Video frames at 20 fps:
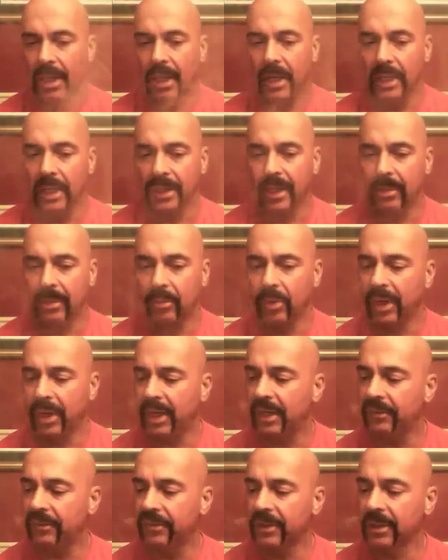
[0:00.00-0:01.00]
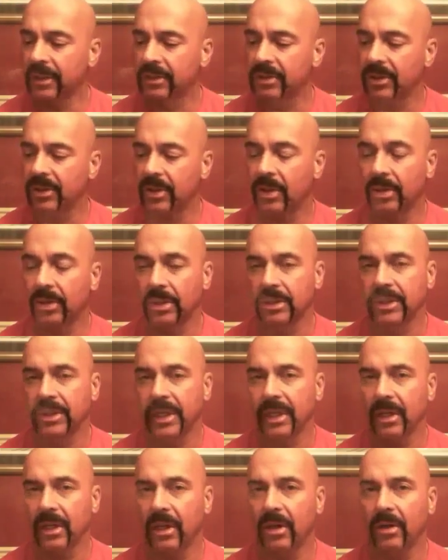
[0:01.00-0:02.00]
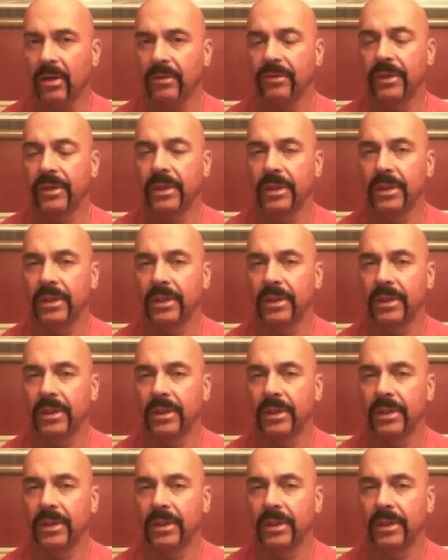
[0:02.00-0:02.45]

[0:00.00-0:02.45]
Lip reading: I kept waiting for this cigar to tail off,